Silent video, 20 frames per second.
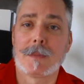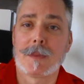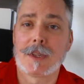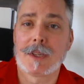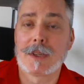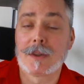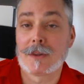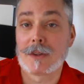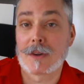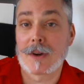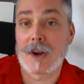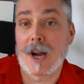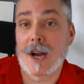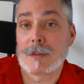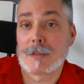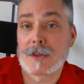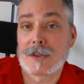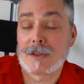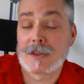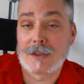Your
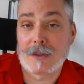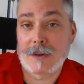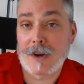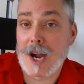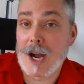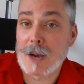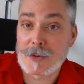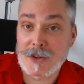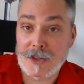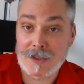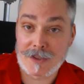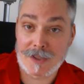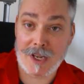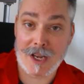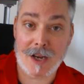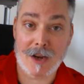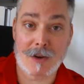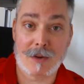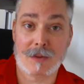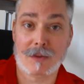options
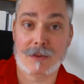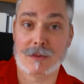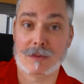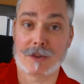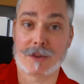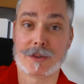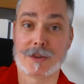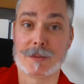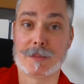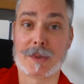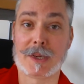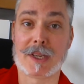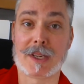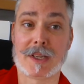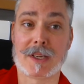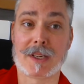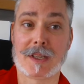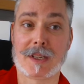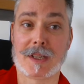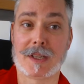now could
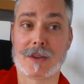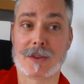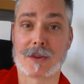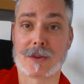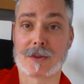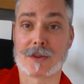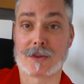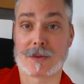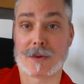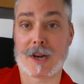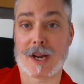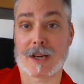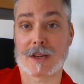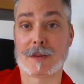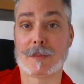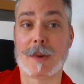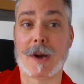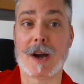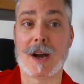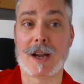be either
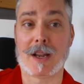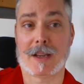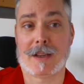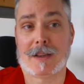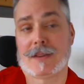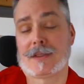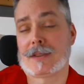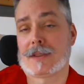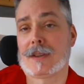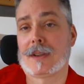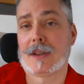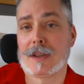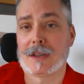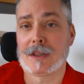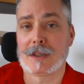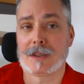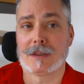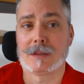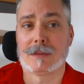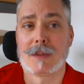direct buys,
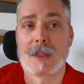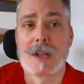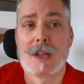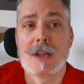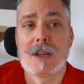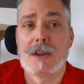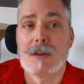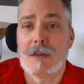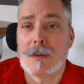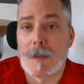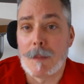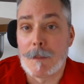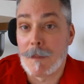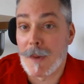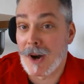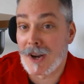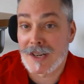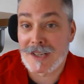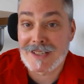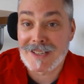
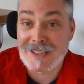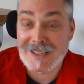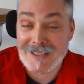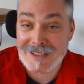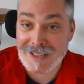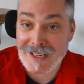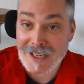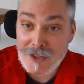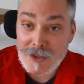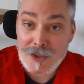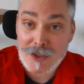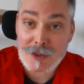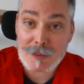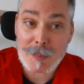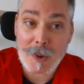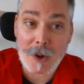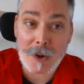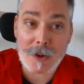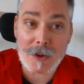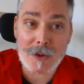monetization
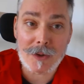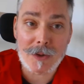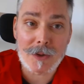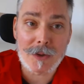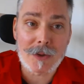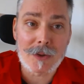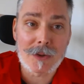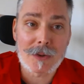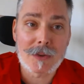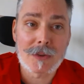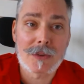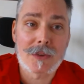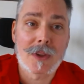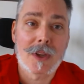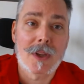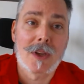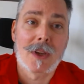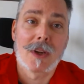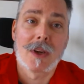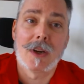partners,
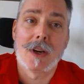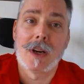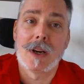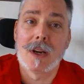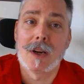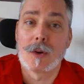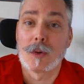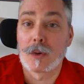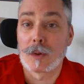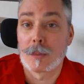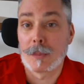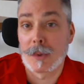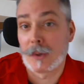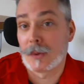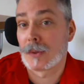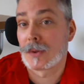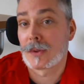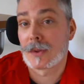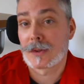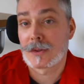or
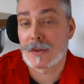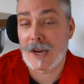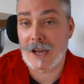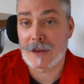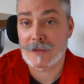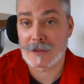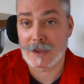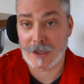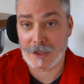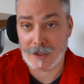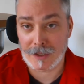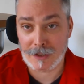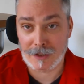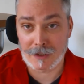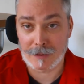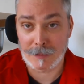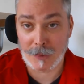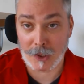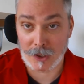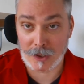both traffic
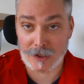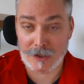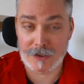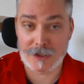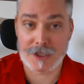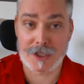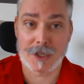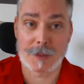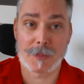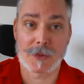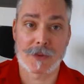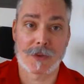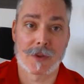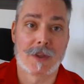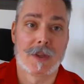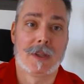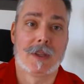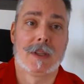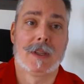partnerships.